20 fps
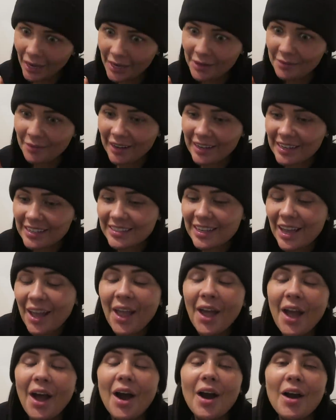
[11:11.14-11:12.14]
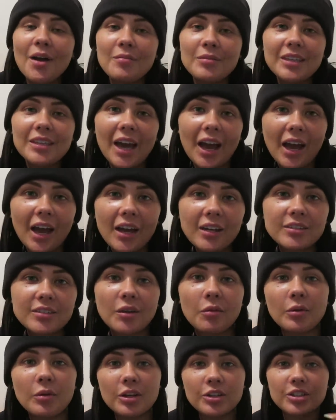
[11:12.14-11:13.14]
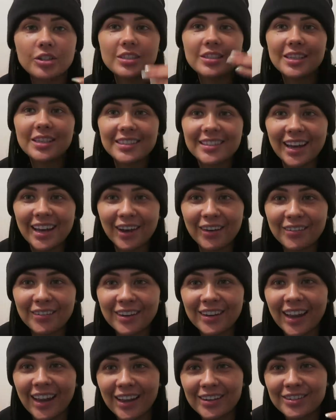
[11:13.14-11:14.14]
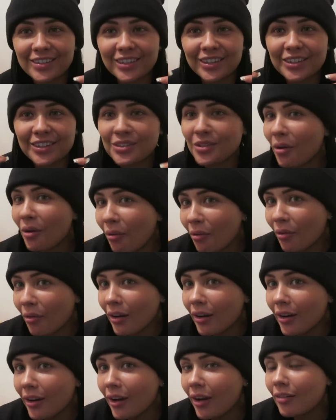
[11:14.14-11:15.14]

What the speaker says: Anyways, yeah. So I want to just sit down and actually talk,